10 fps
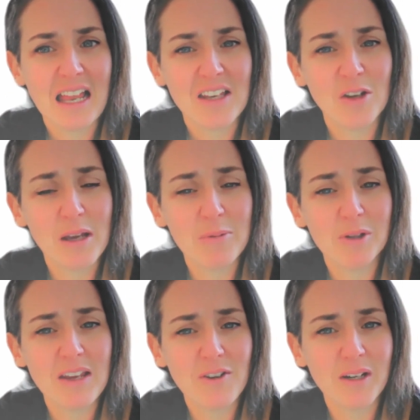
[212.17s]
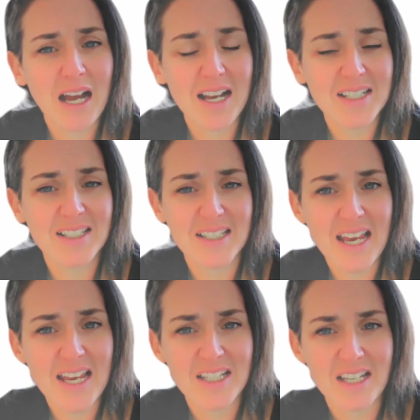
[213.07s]
it will give you an
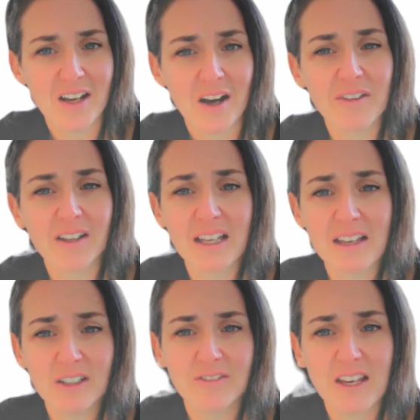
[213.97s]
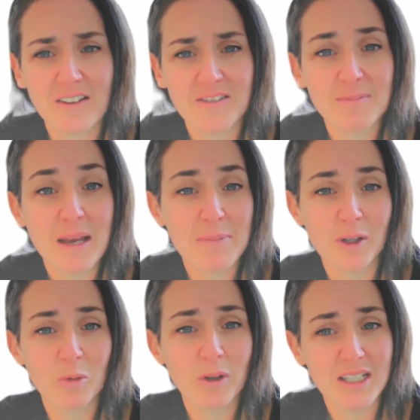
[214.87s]
understanding of the level of gifts people
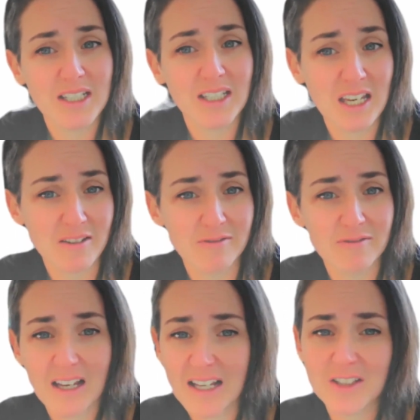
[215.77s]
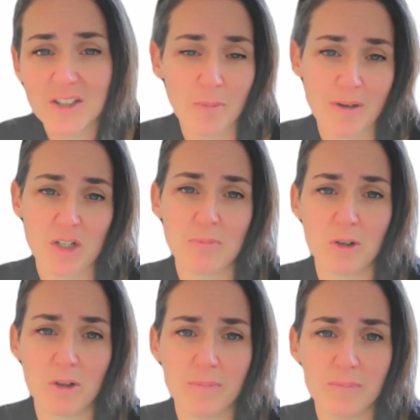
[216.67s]
are willing to give, and so much
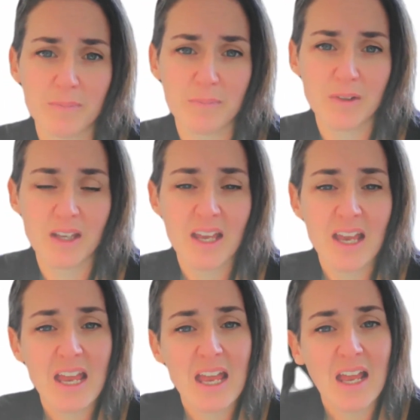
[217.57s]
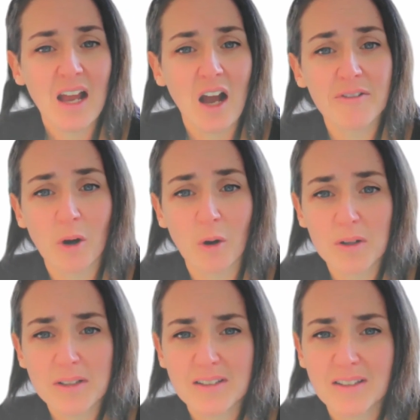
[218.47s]
more. Of
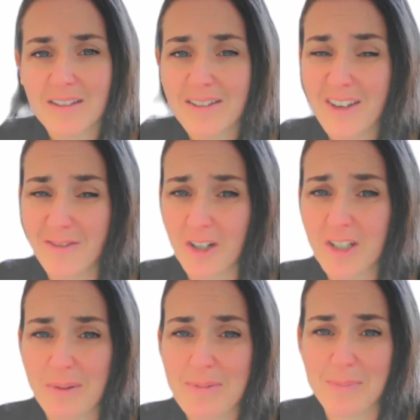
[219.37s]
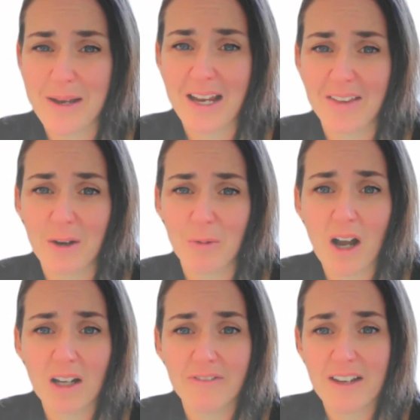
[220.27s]
course, you've got to be prepared that
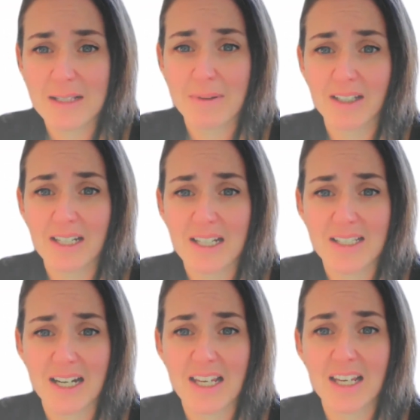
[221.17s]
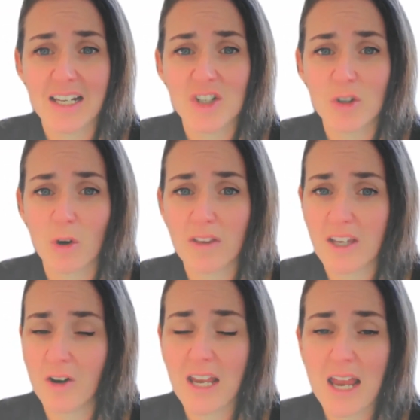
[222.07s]
while a feasibility study can ensure that
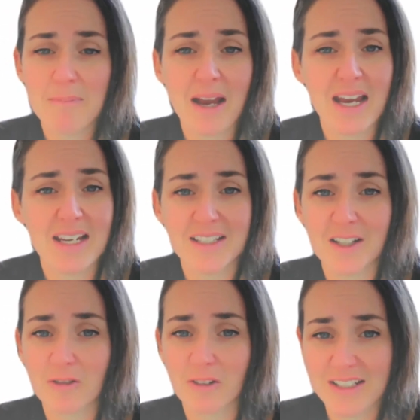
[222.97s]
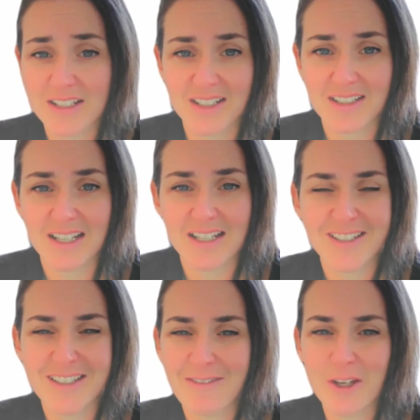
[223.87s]
your campaign is a great
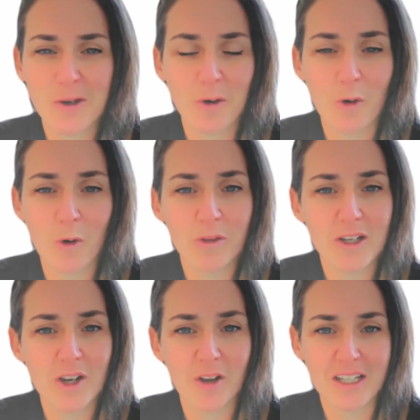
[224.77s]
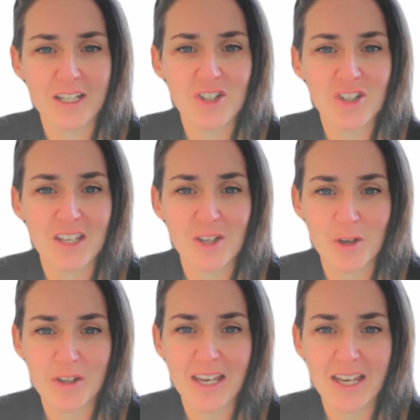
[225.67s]
success, giving you all the knowledge that
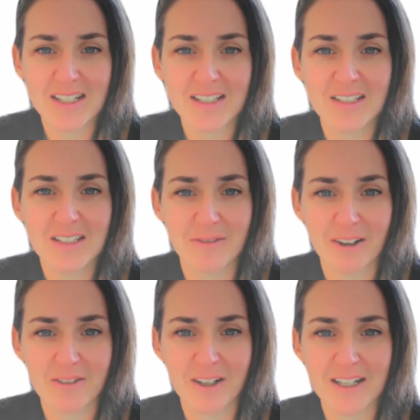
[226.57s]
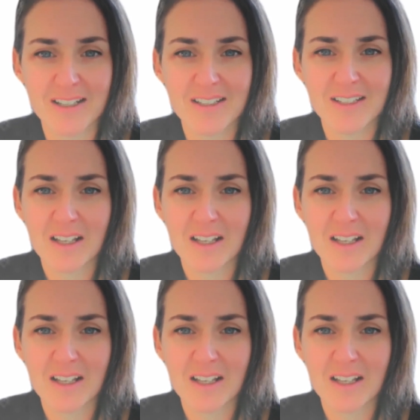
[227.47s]
you need to fundraise,